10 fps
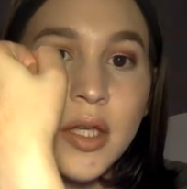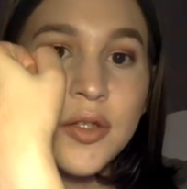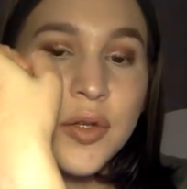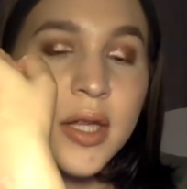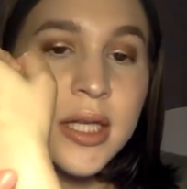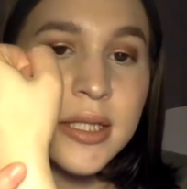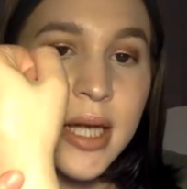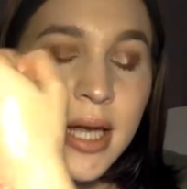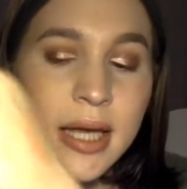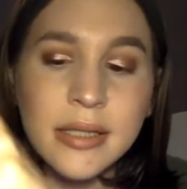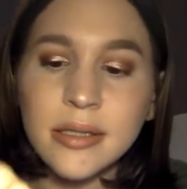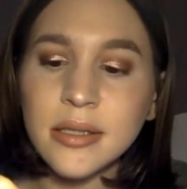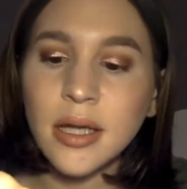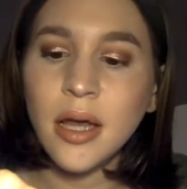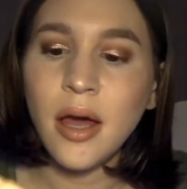So this
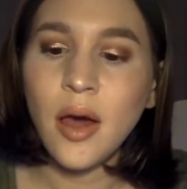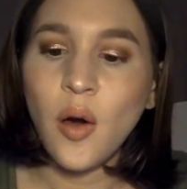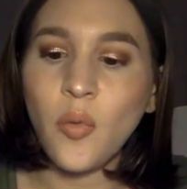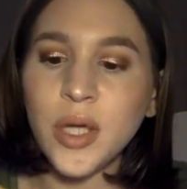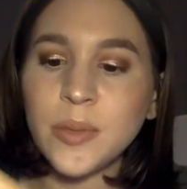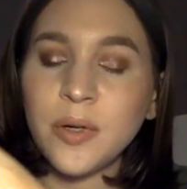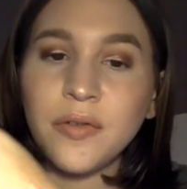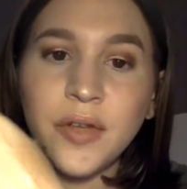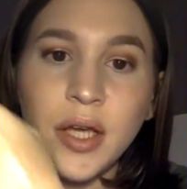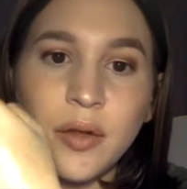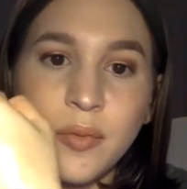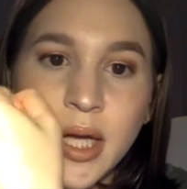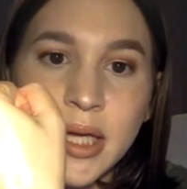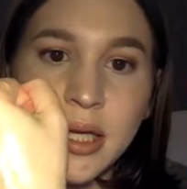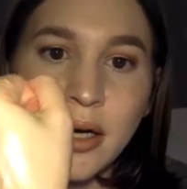is Whisper of Guilt
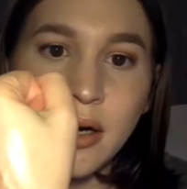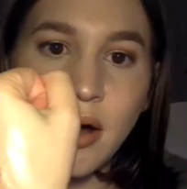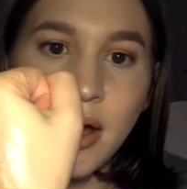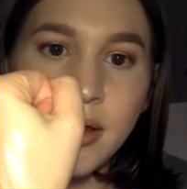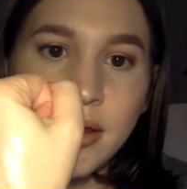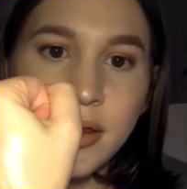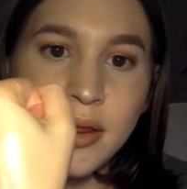right here on